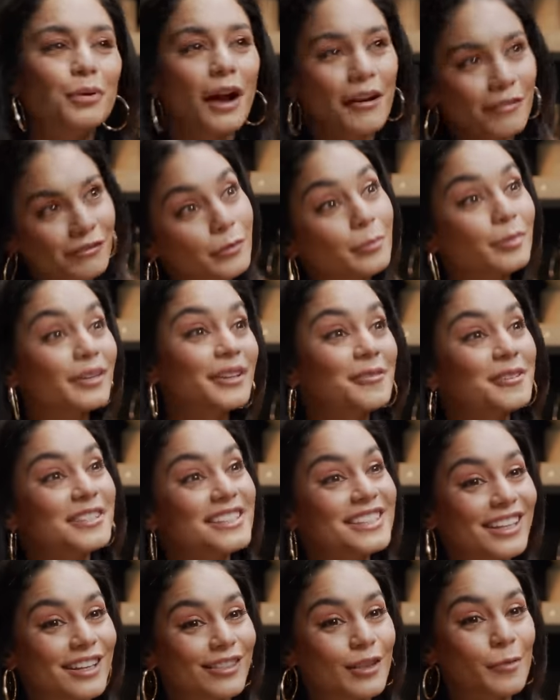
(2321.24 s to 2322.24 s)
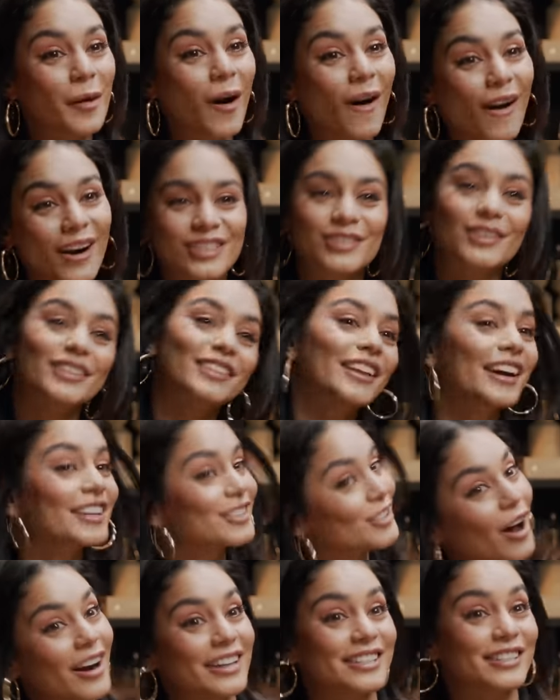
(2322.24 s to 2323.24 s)
Preferably would sit at the bar so I could like
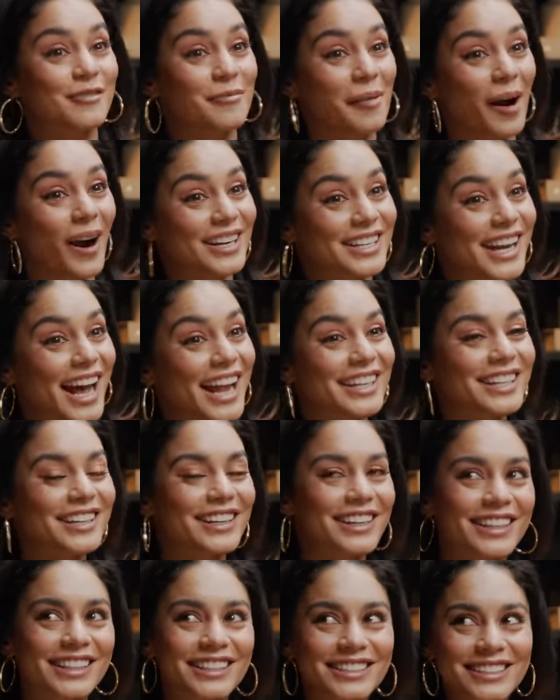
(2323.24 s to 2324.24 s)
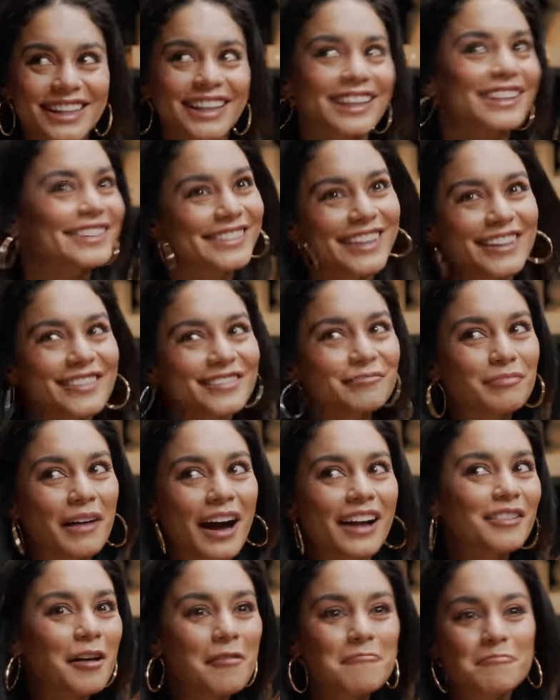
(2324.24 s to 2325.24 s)
talk to the bartender. Cause like,
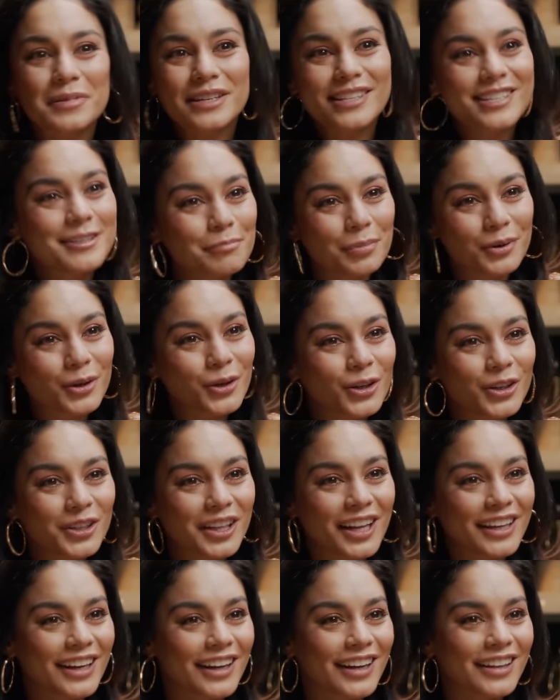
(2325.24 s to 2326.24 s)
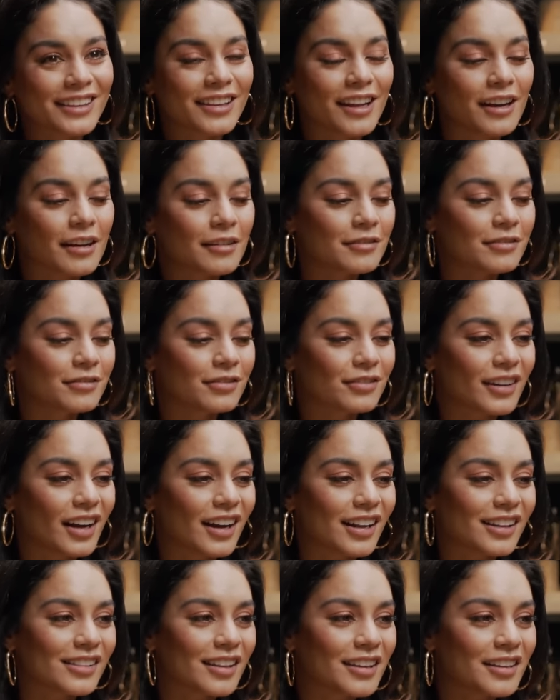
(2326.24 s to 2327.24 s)
I love people. Like I
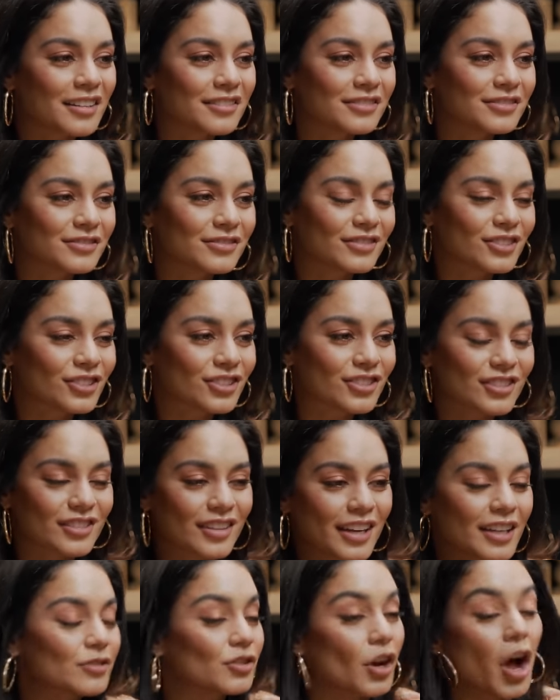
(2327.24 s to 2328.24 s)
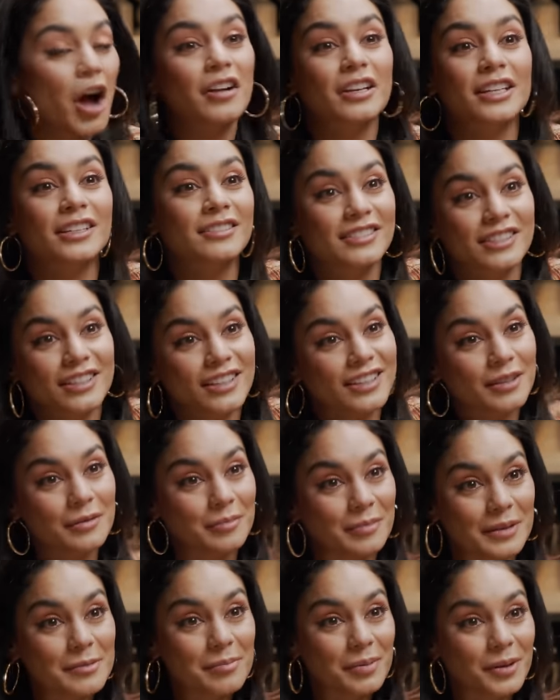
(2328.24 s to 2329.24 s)
love just like, like talking to
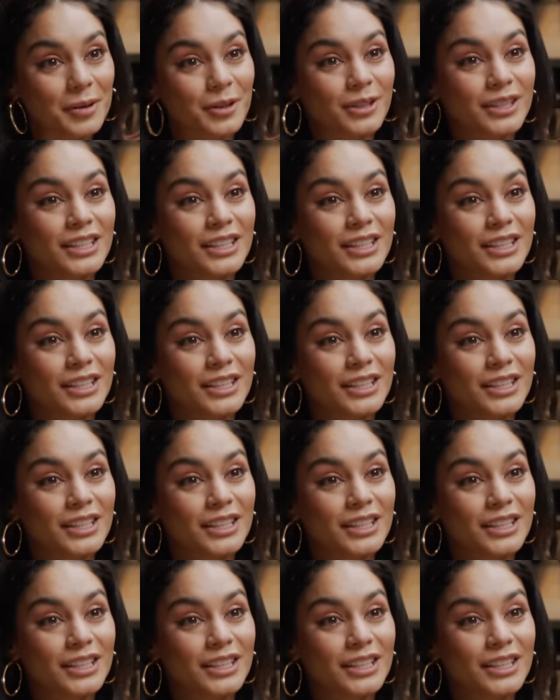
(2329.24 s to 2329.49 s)
people.